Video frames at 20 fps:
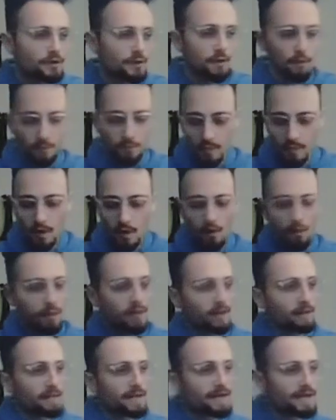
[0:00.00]
So,
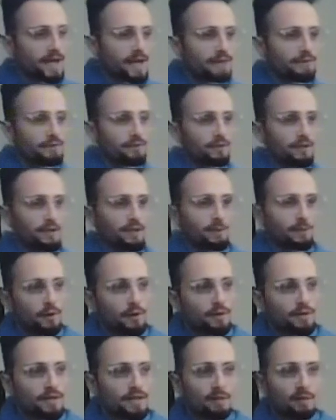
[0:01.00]
we're going to play knight f3,
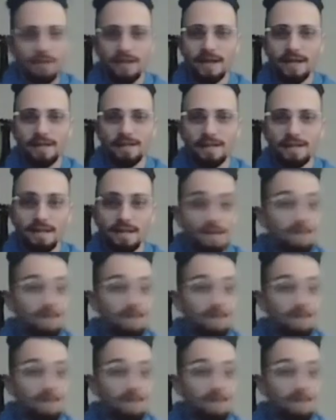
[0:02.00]
opponent's going to play knight c6.